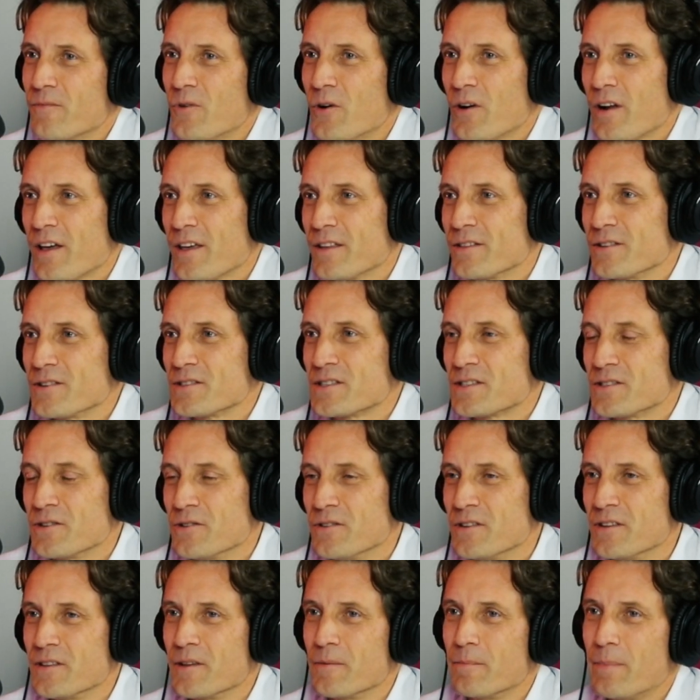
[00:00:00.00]
what I
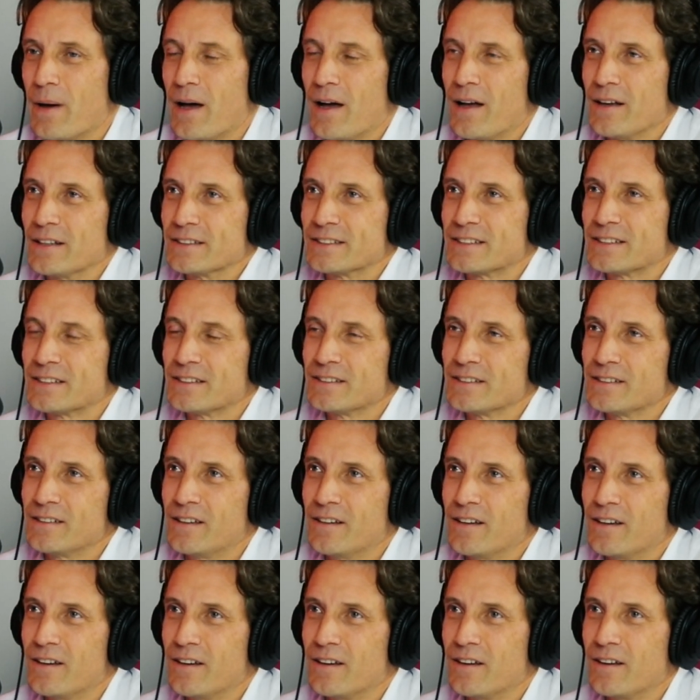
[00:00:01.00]
understood in the past,
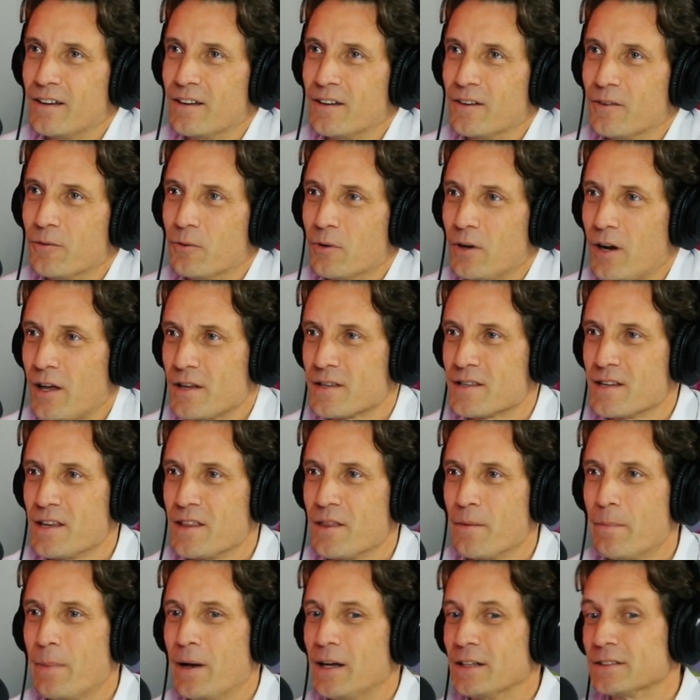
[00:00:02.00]
when I say in
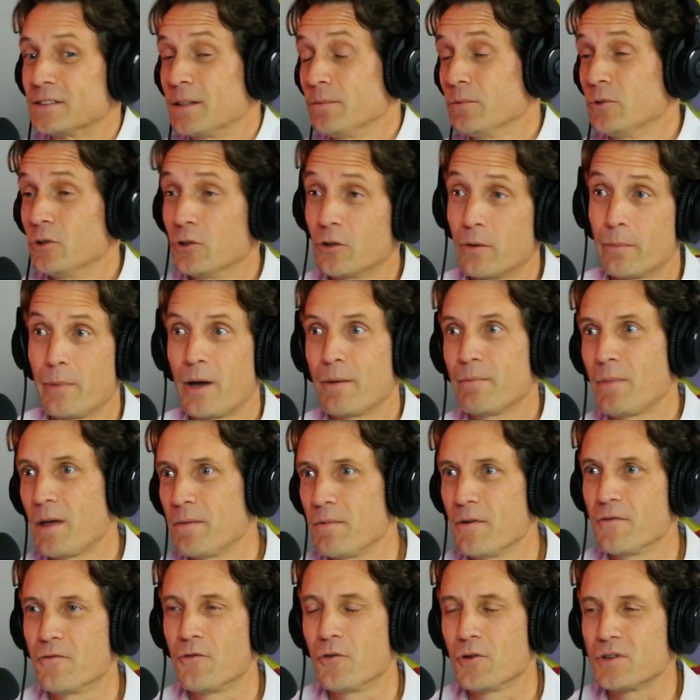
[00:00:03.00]
the past, I'm talking about
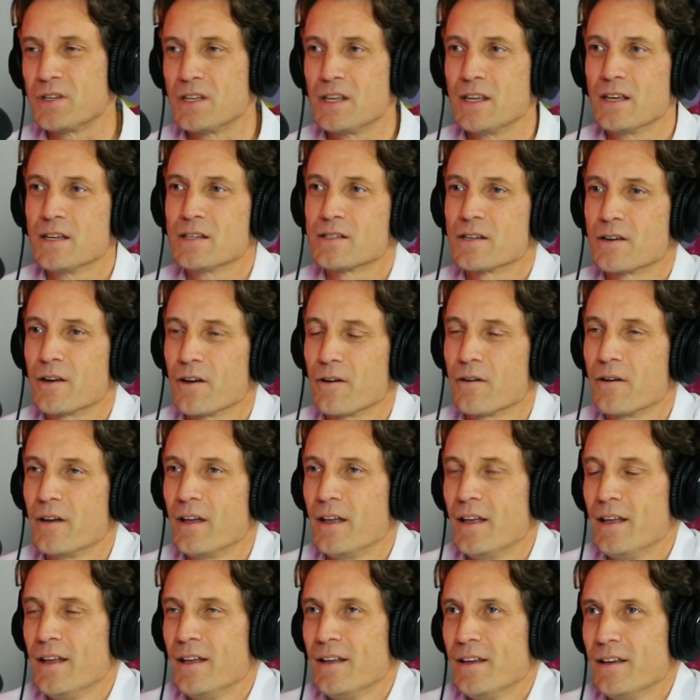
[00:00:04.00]
maybe 40 years ago.
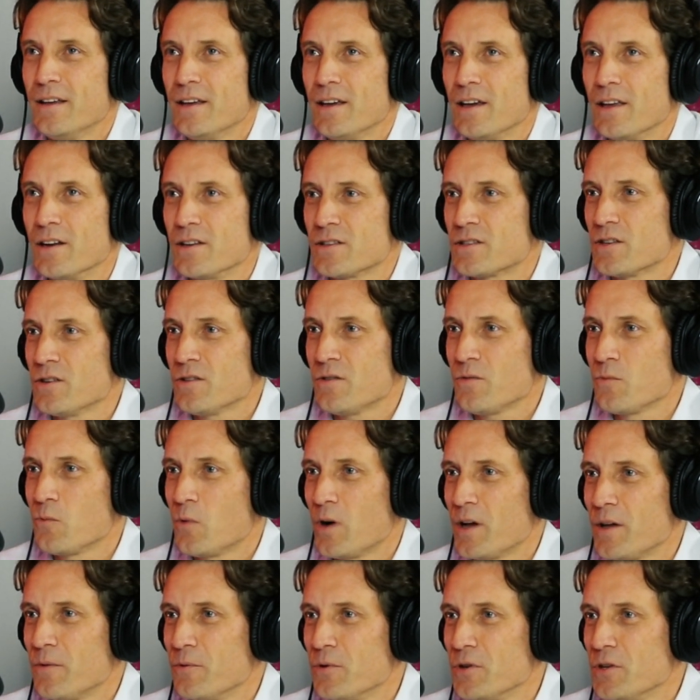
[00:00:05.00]
In a certain
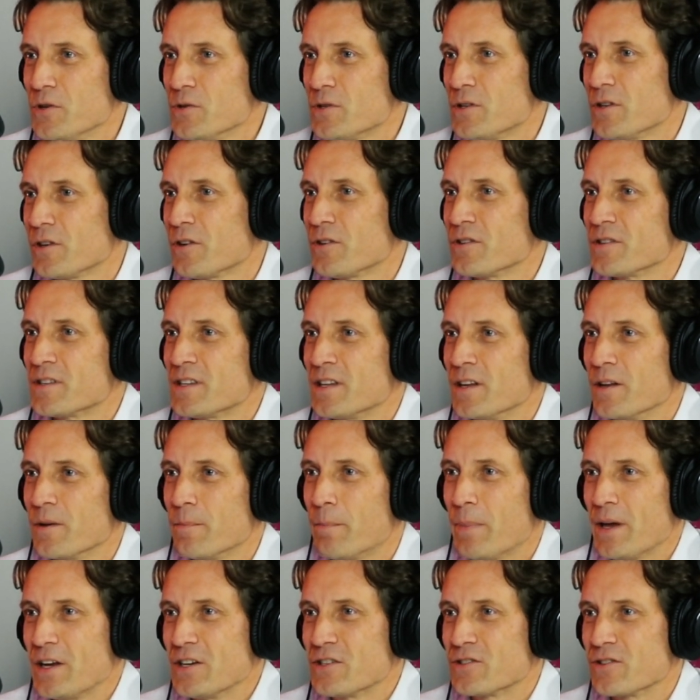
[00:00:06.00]
way, we used to consider
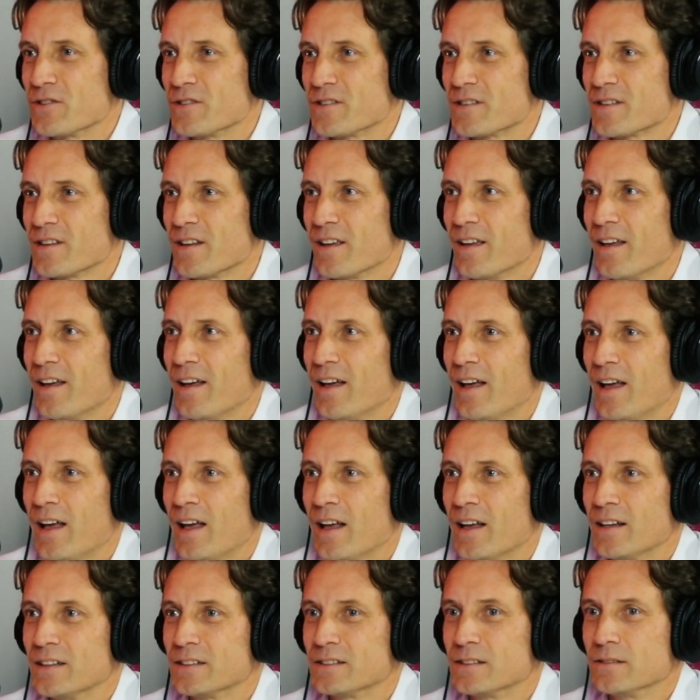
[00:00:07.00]
patients
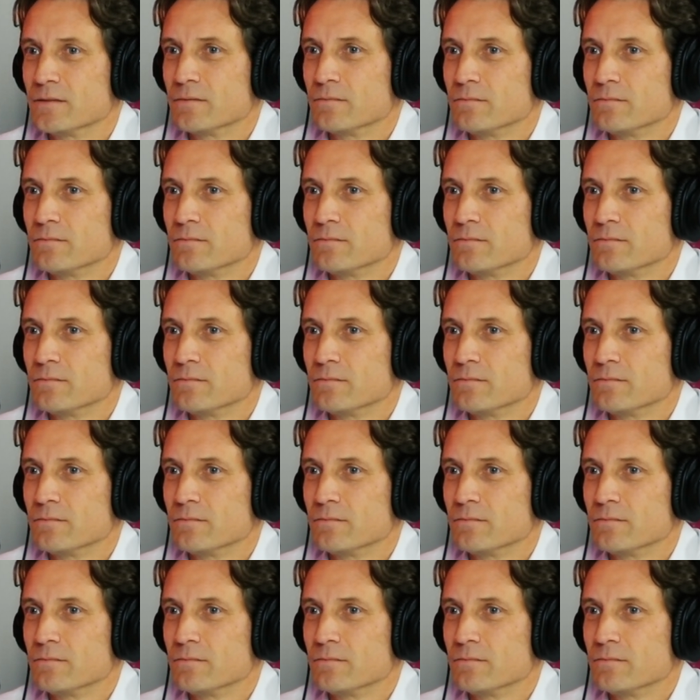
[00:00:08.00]
as,